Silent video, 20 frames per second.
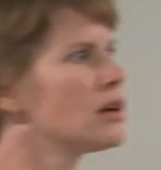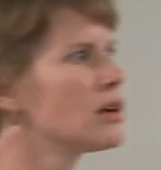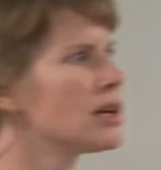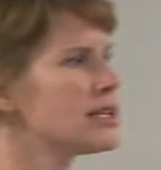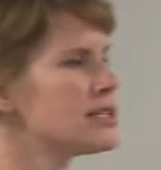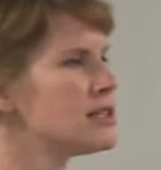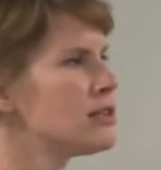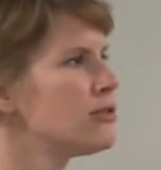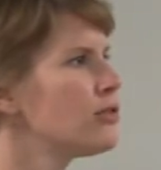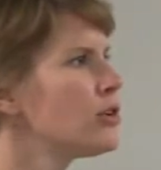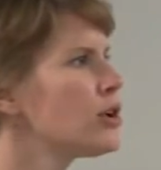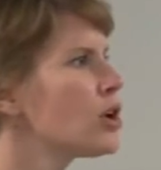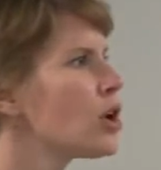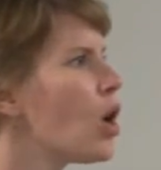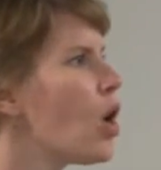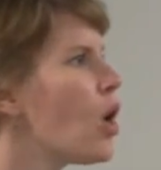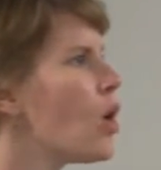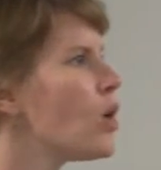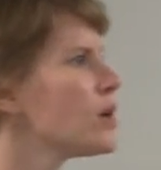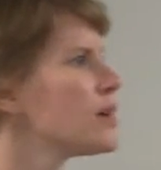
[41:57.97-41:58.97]
Because if your
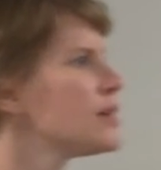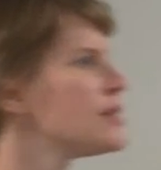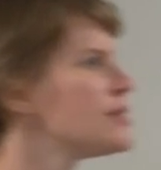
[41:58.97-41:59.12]
goal